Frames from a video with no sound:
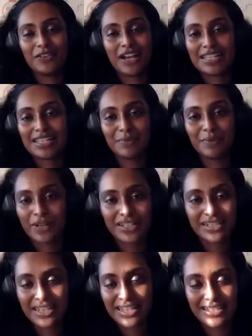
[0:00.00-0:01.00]
you ask me what
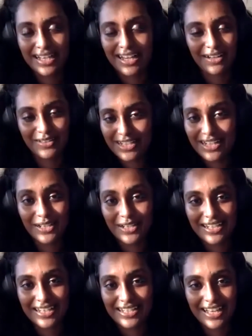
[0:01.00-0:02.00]
it tastes like, I'll tell you it
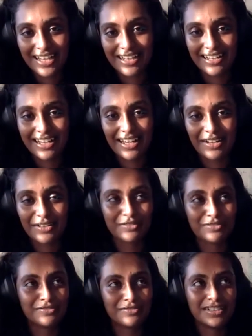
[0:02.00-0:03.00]
tastes like a kind
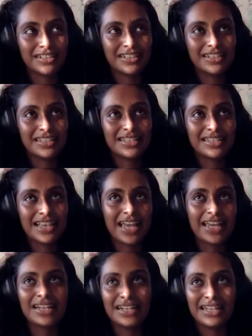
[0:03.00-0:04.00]
of
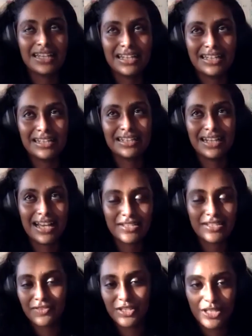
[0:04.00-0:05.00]
slightly
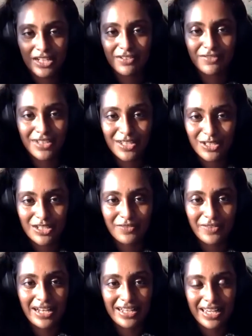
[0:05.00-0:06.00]
less fishier version of
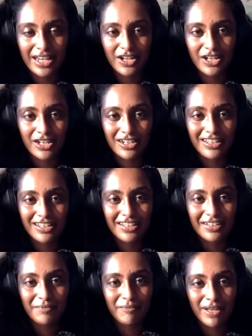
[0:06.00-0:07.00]
alligator,
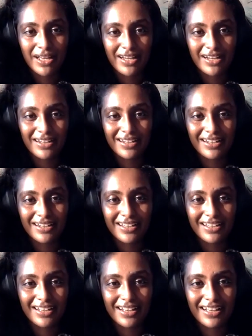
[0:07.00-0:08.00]
but
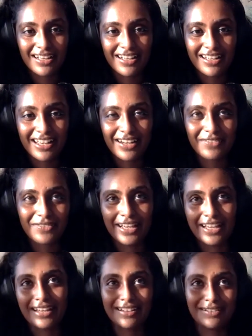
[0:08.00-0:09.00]
kind of
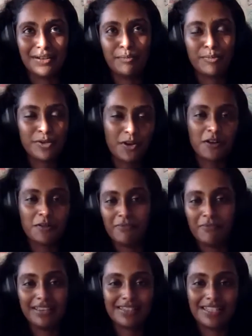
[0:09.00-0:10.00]
like a prawn
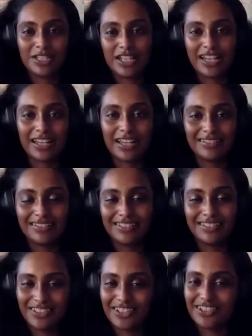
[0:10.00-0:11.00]
meets a chicken,
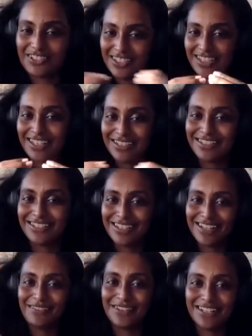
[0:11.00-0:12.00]
you know, like that's
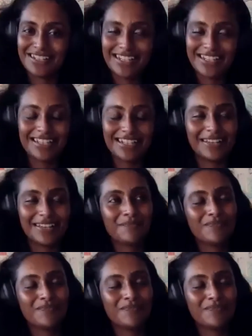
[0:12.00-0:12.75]
kind of what it tastes like.